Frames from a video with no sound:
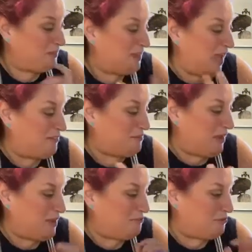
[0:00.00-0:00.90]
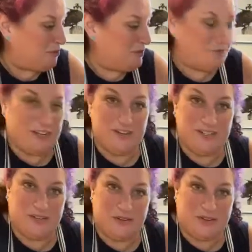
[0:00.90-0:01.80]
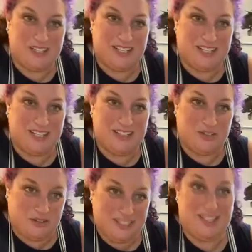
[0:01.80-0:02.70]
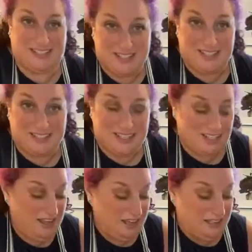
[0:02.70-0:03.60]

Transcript: having my formative years in New York City during Sex and the City.